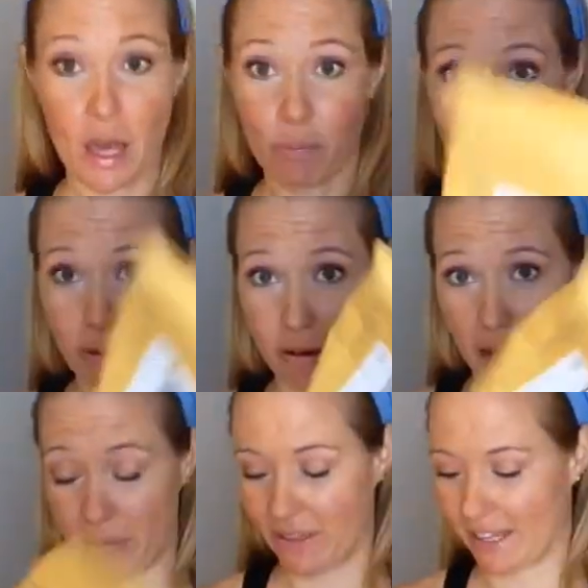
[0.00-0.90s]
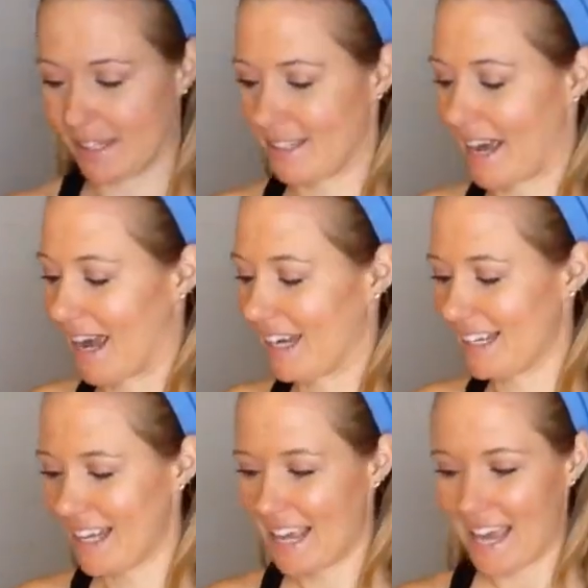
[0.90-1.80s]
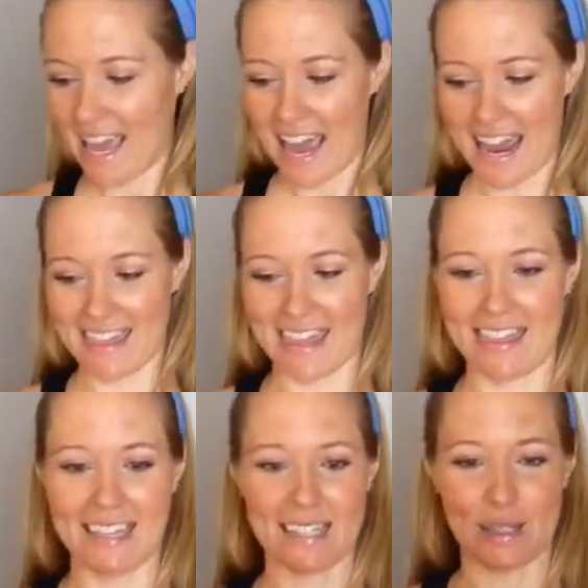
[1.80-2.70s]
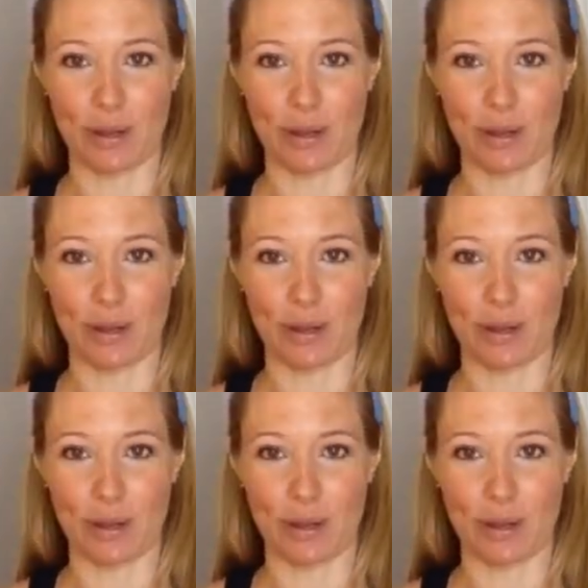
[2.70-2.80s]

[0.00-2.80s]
bubble wrap in the inside. And then this is